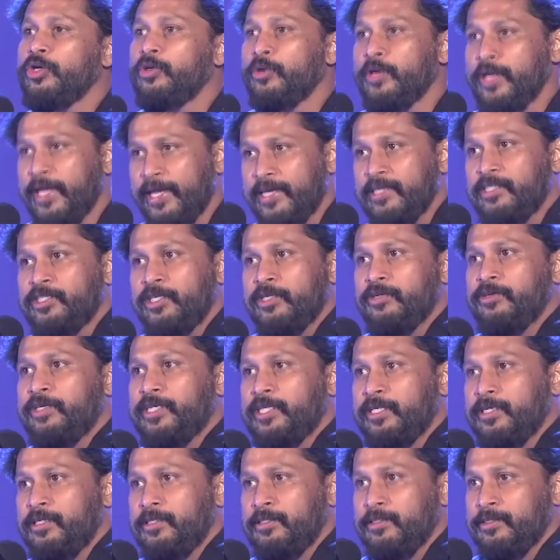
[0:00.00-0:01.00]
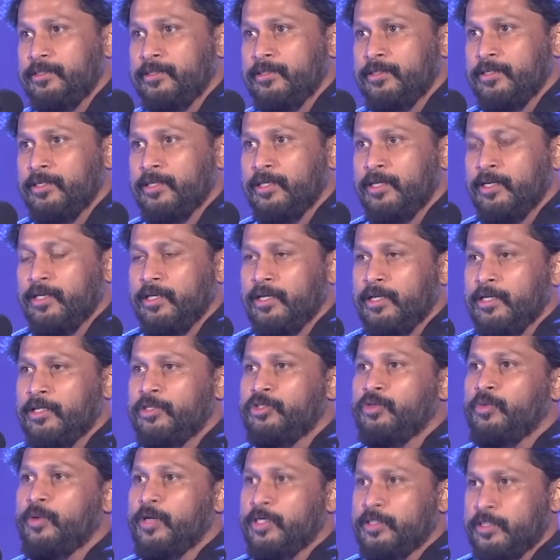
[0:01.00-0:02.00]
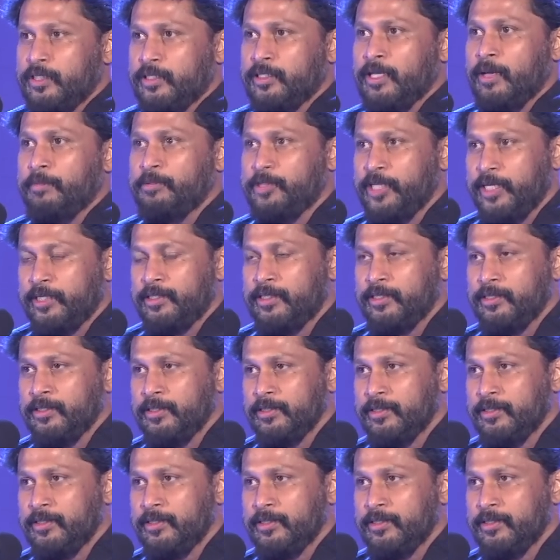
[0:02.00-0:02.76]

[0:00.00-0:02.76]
integrity towards the subject,